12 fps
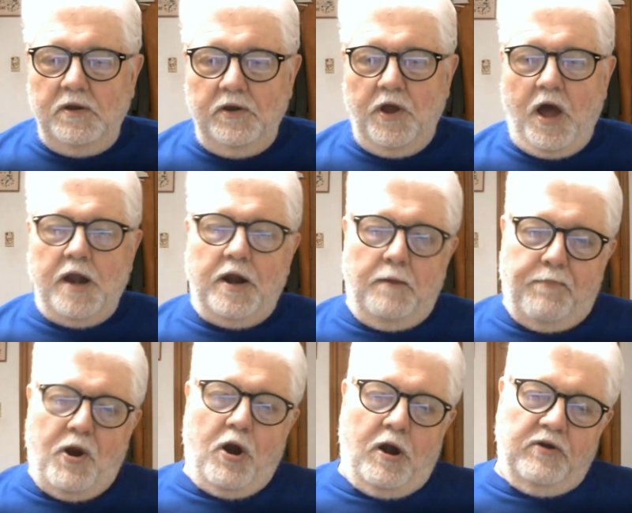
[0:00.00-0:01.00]
not
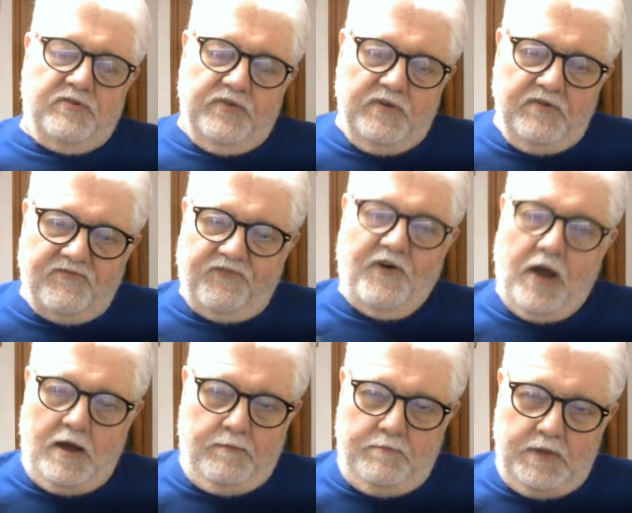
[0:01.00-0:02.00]
apart
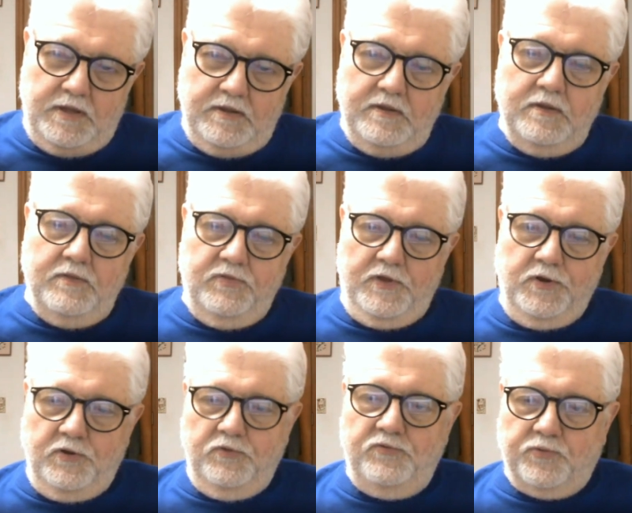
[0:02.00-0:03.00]
from the
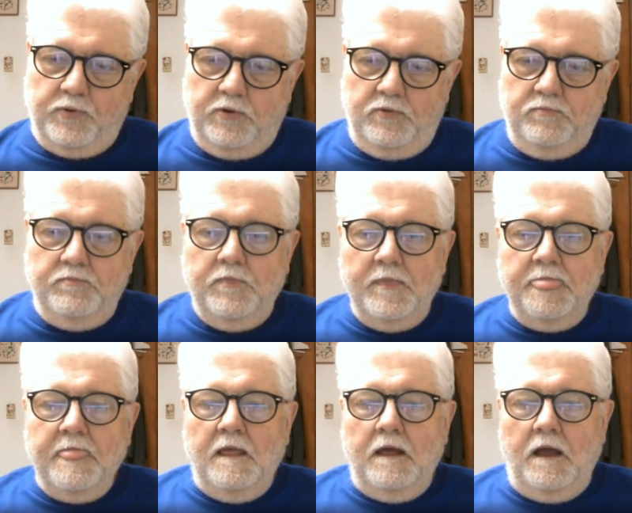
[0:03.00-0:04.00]
newsroom.
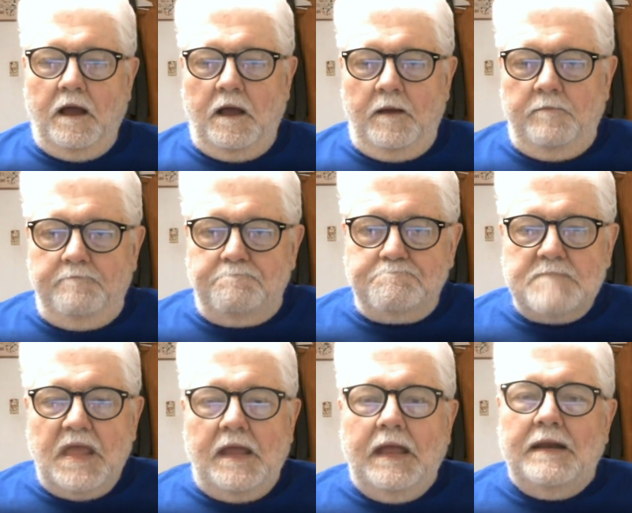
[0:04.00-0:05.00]
And
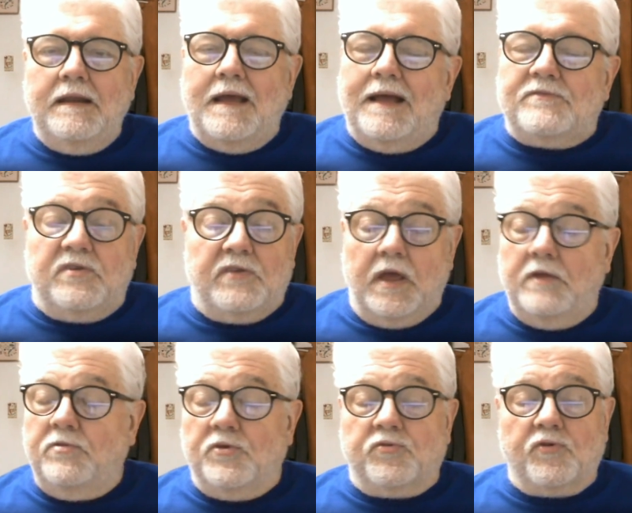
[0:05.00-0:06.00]
to tell
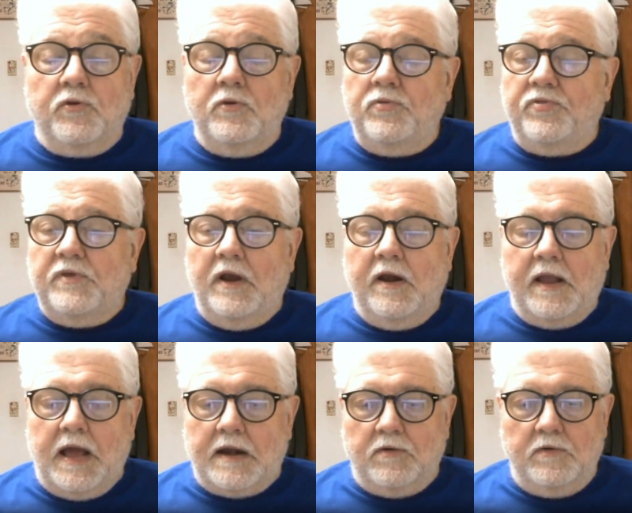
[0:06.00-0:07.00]
you the truth,
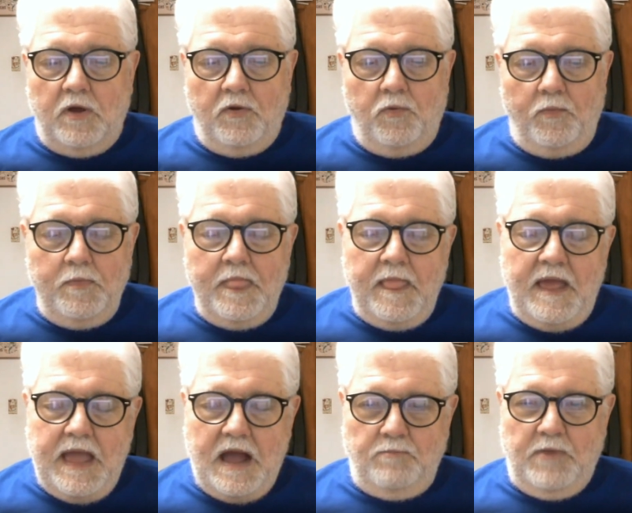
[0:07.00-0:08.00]
Erik, I don't know
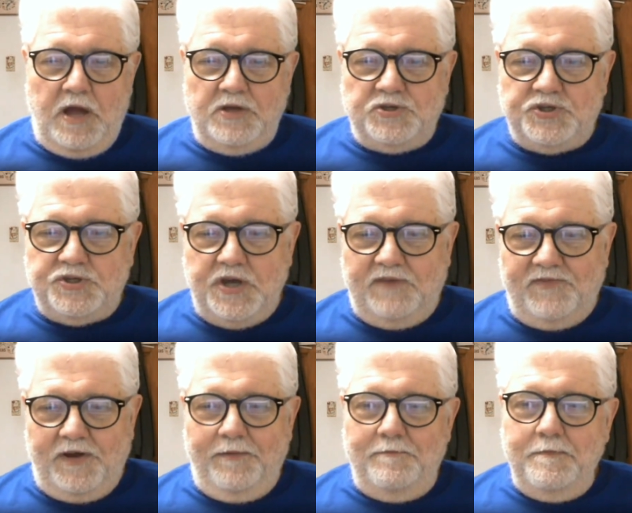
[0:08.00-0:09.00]
how much of
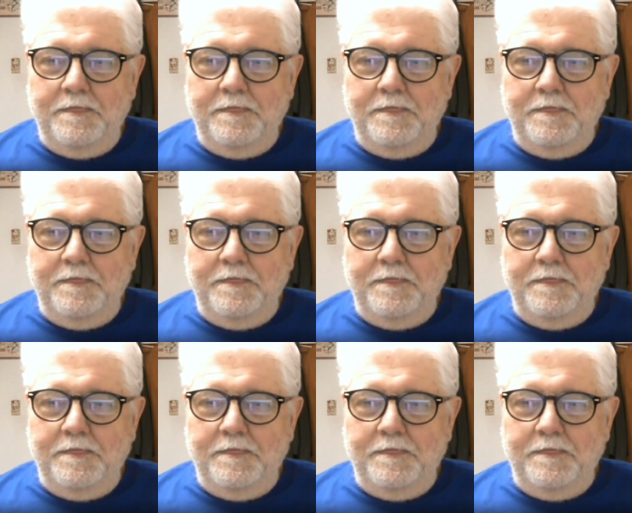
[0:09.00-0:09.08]
a